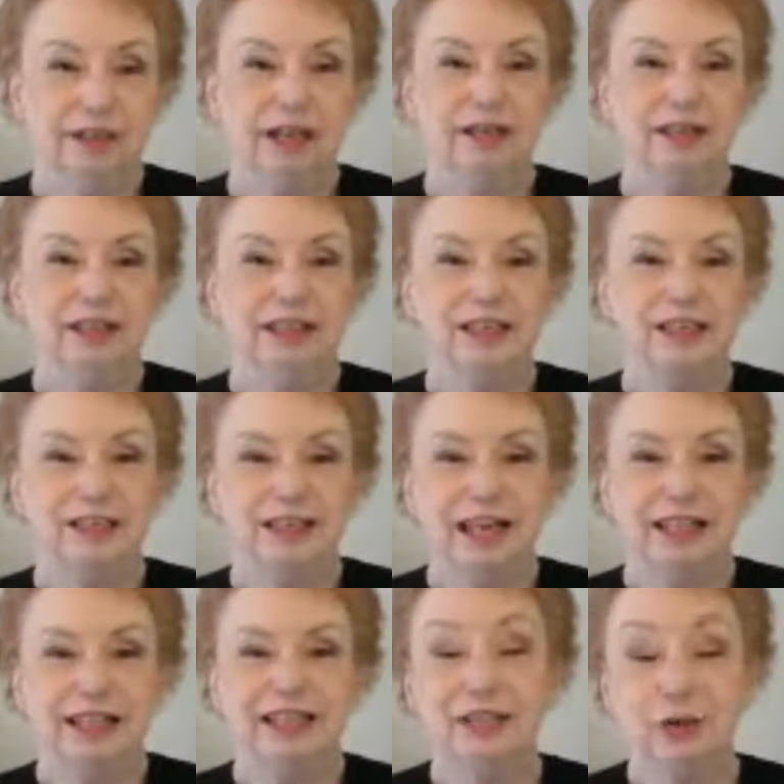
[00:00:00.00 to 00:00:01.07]
I think
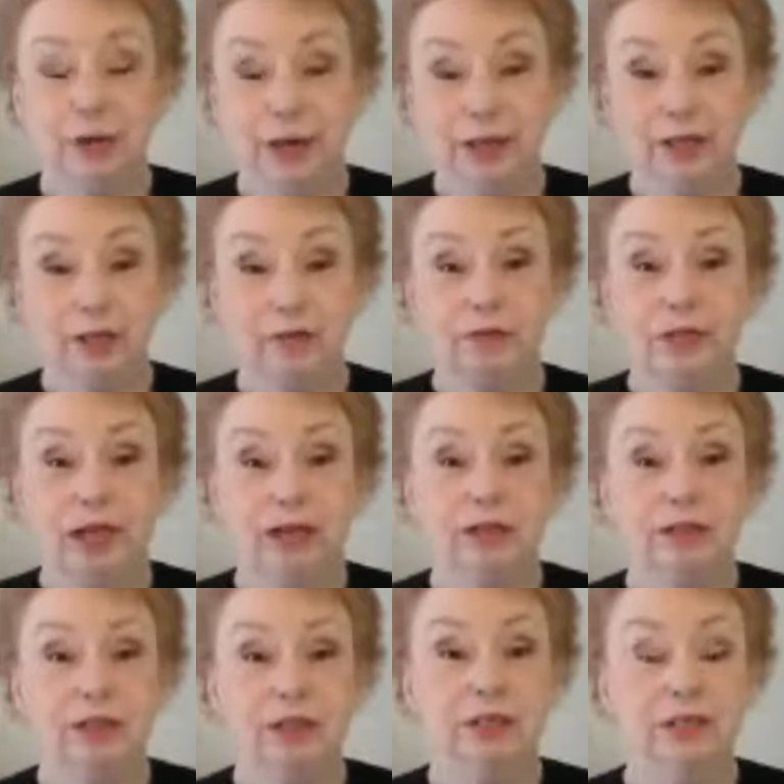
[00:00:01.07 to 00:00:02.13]
that's great, and you've
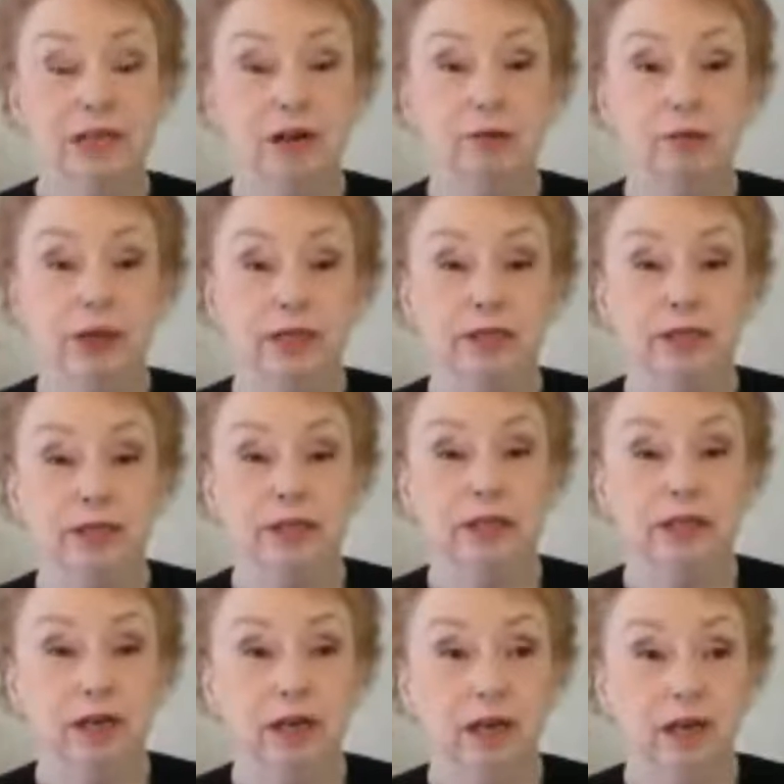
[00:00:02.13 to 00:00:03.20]
just now raised
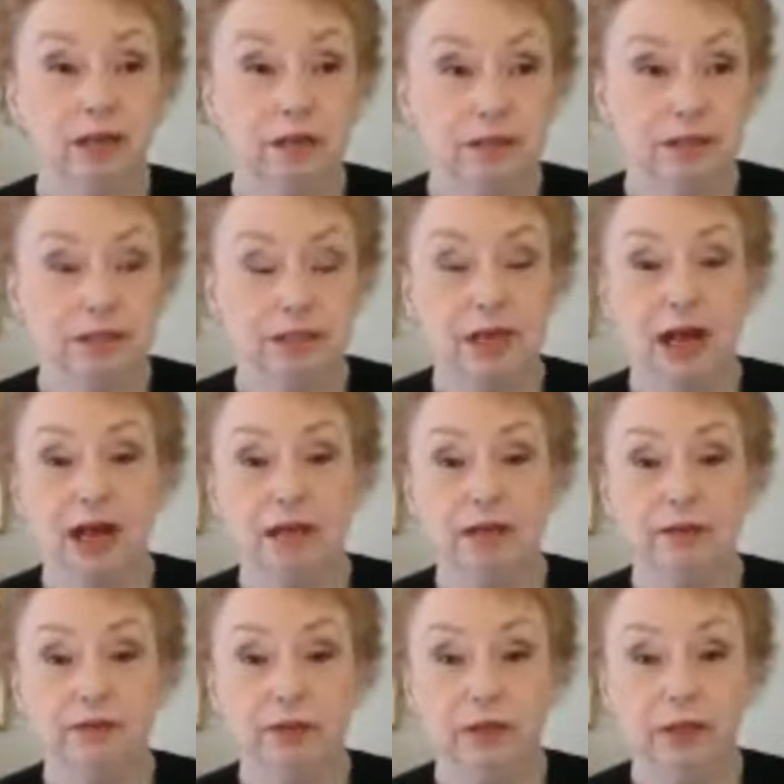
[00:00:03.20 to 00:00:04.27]
the stock of
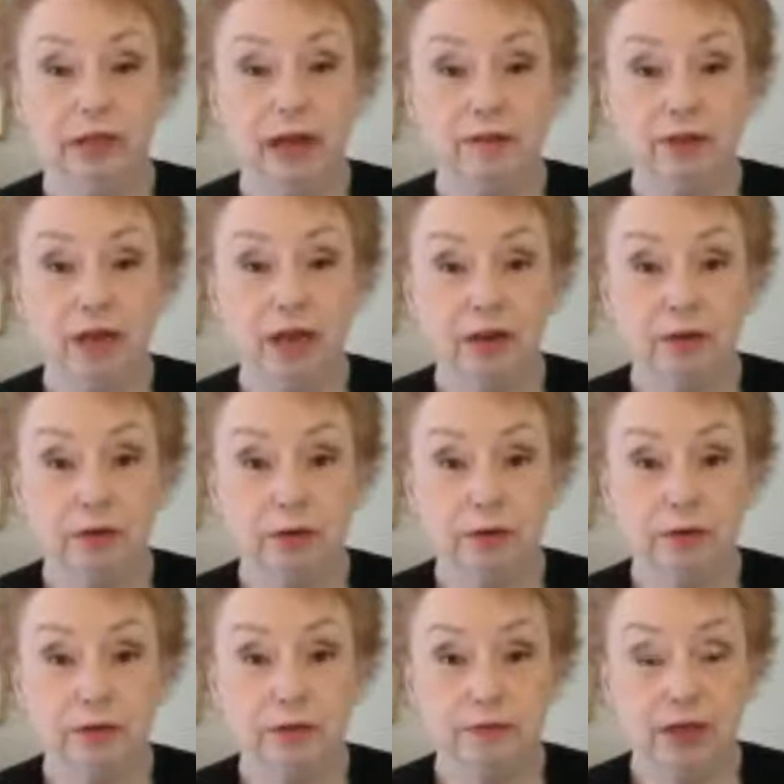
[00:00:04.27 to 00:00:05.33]
the avocado growers of
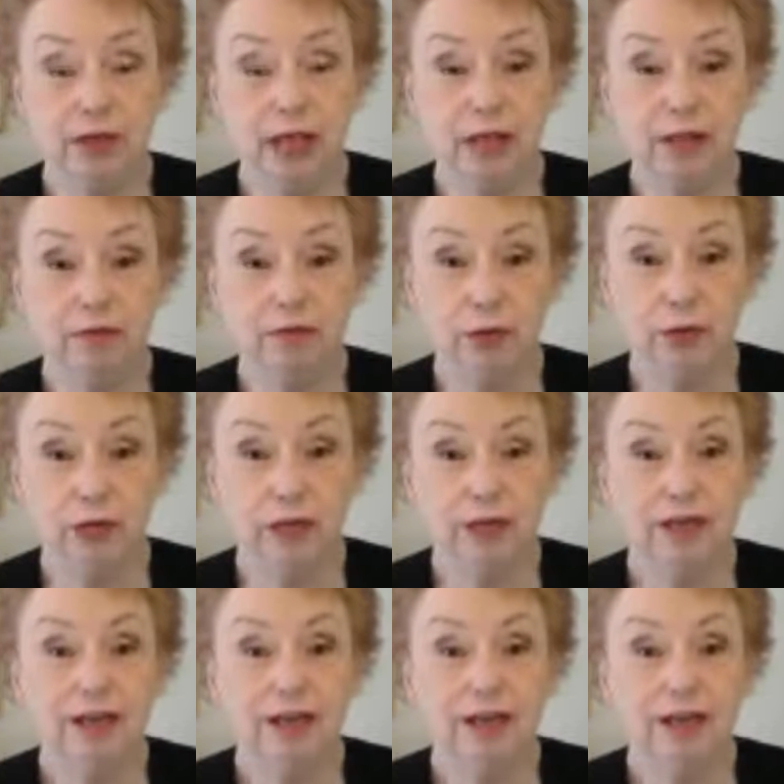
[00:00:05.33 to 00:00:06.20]
California.